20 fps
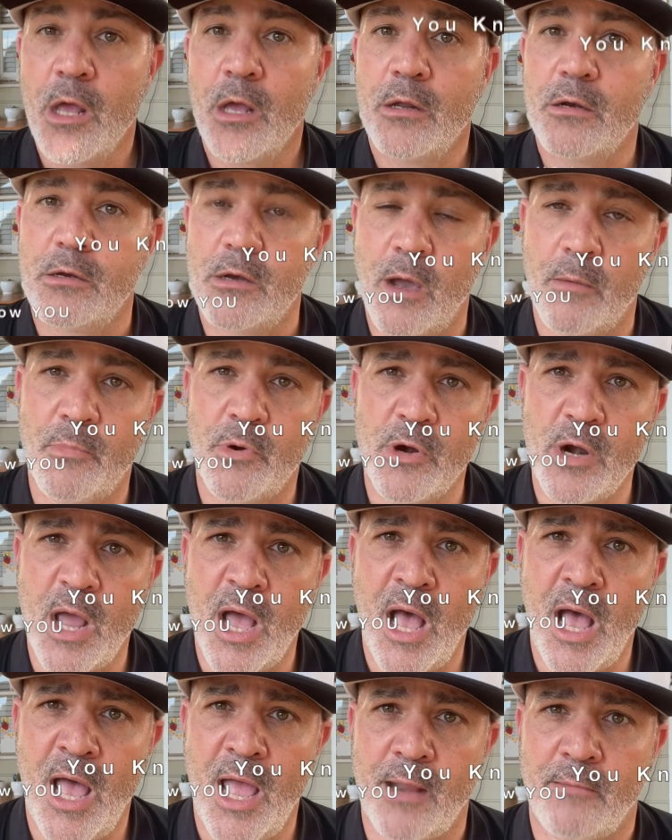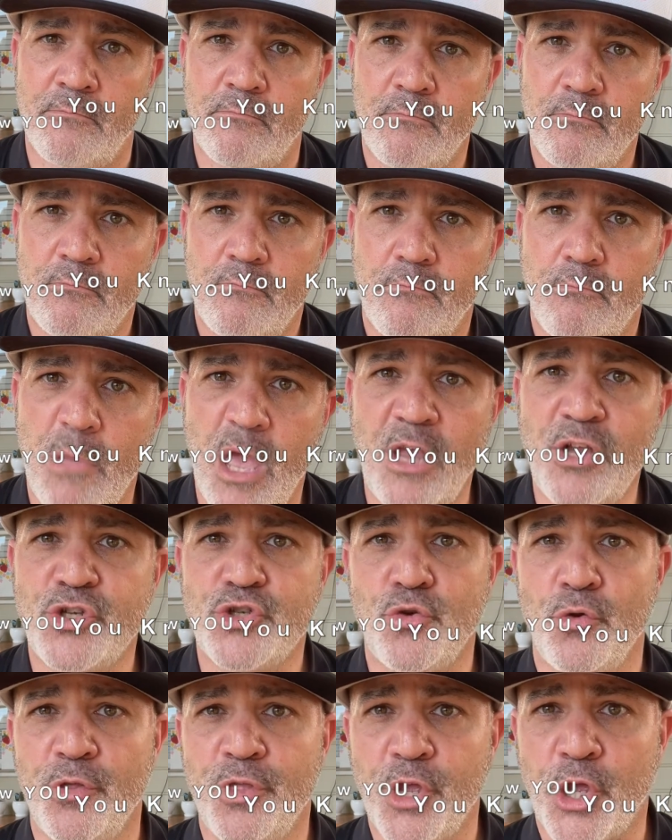Number 9, Make
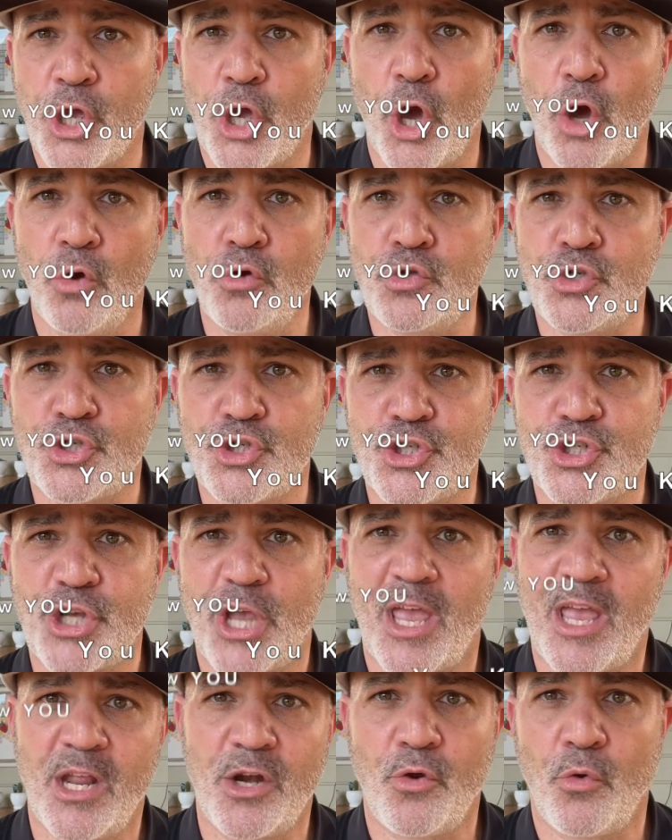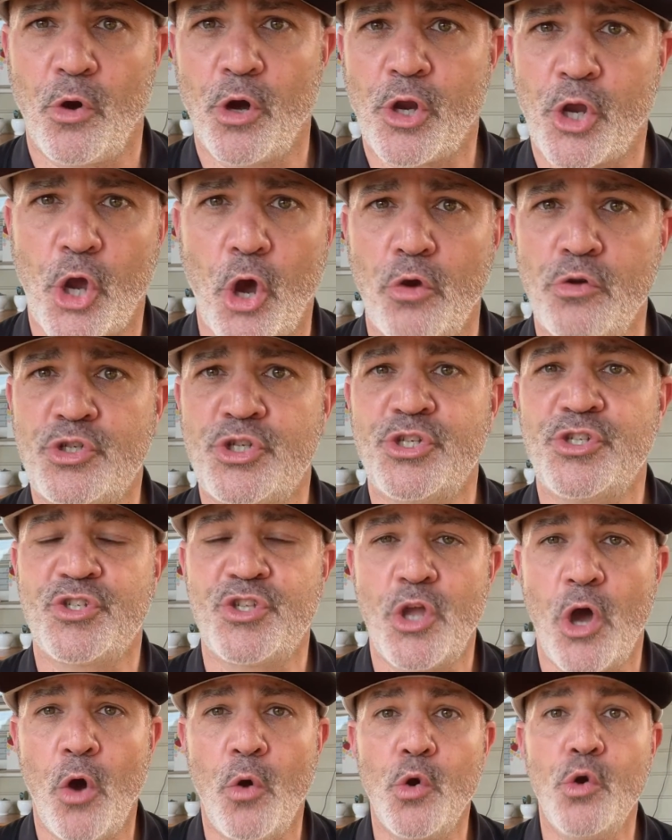sure the coach and or coaches
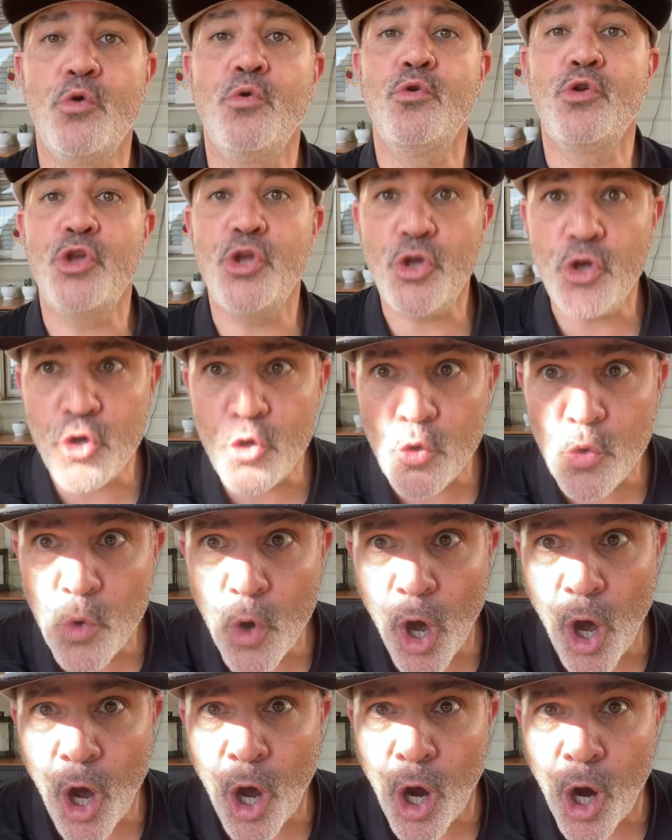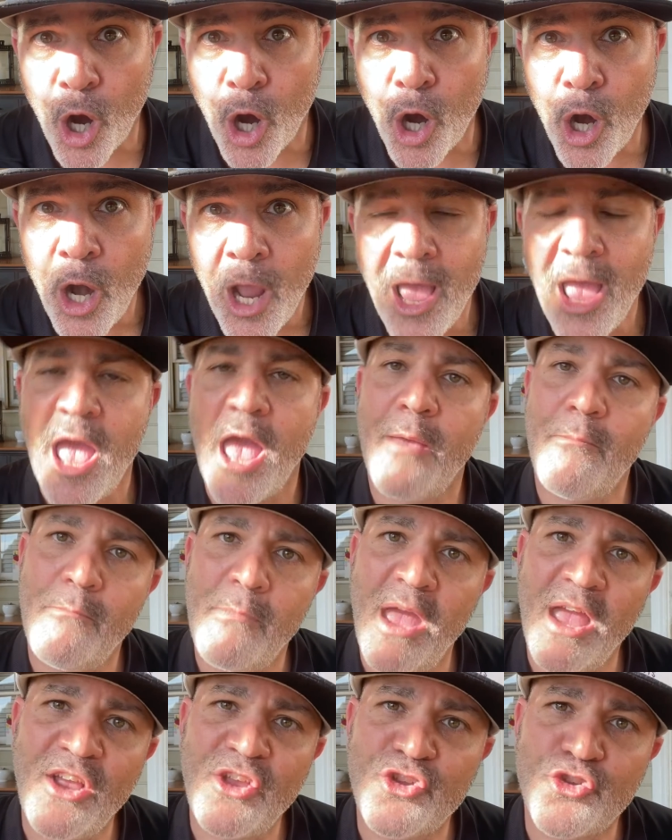know who you are, and
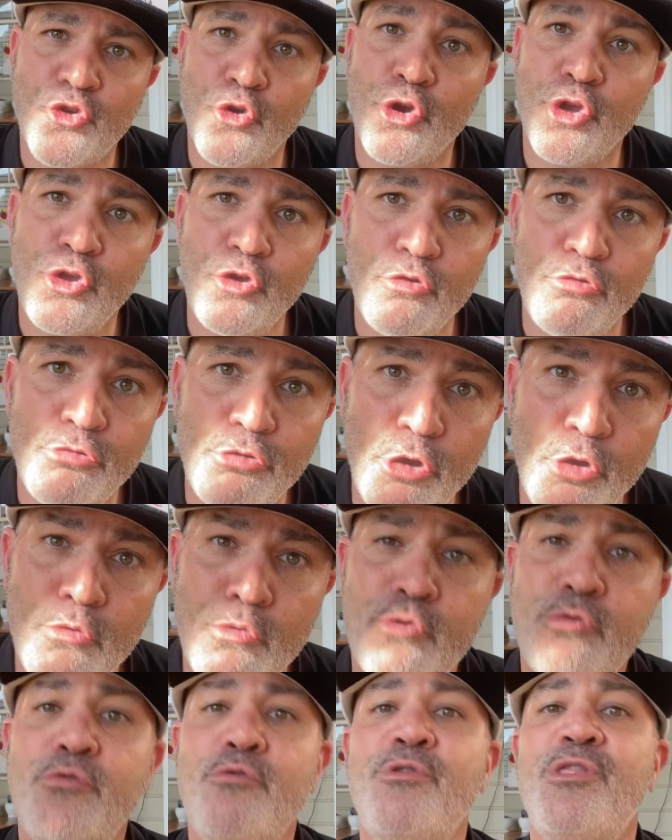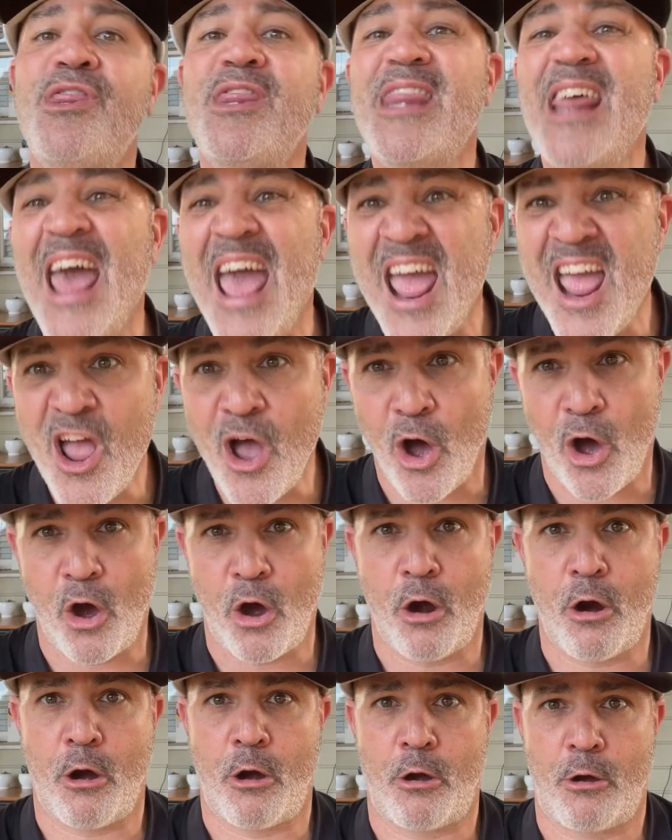make sure you know who they
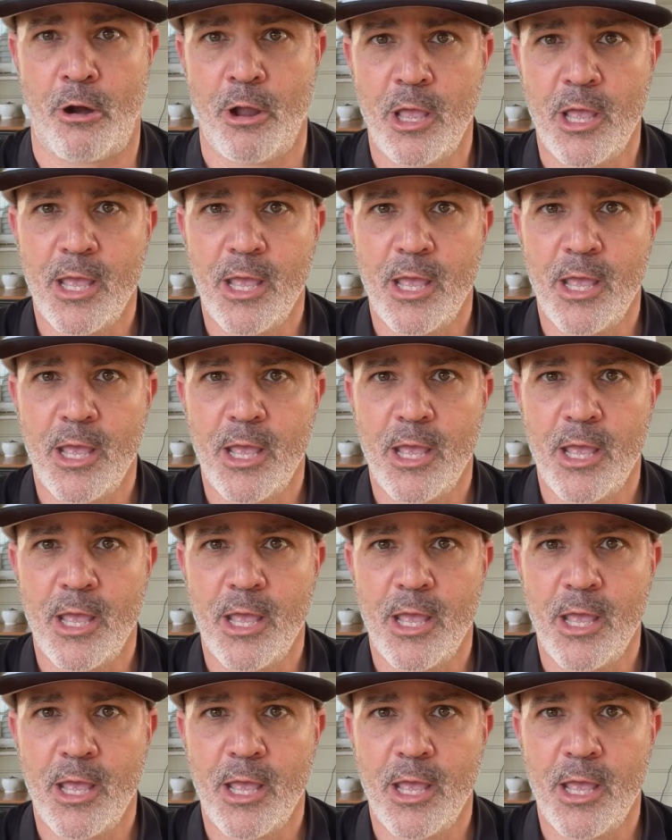are.